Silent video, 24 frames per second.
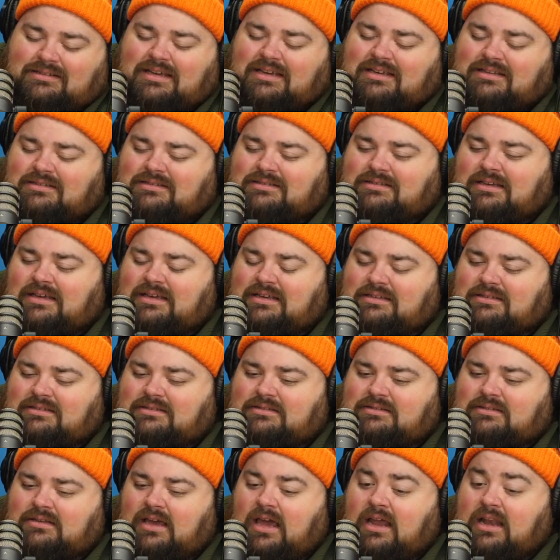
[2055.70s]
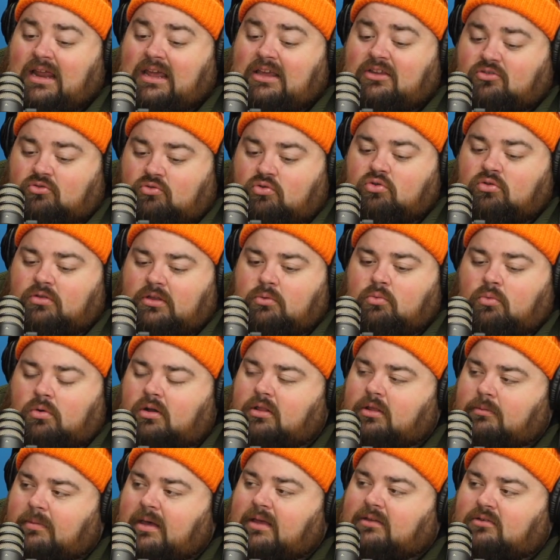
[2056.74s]
He's truly one
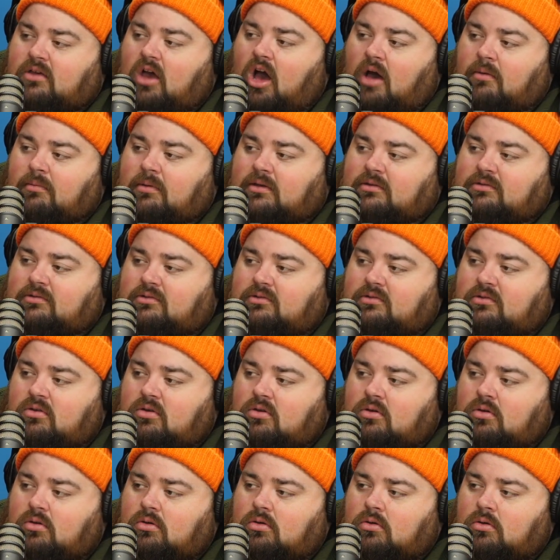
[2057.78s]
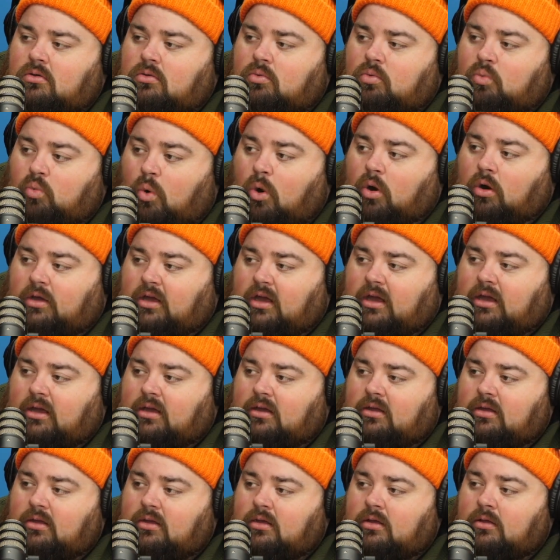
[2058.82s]
of the best comics. That's working.
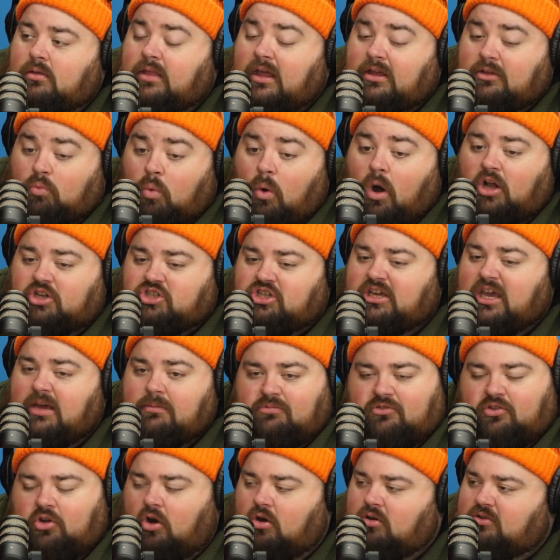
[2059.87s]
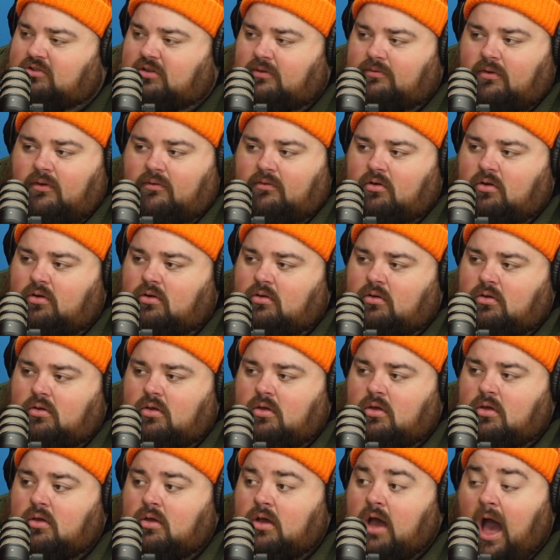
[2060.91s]
Great. Yeah, I enjoyed his Amazon.
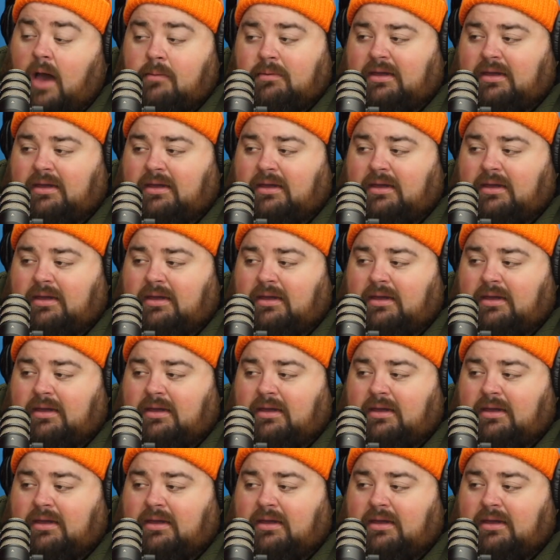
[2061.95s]
I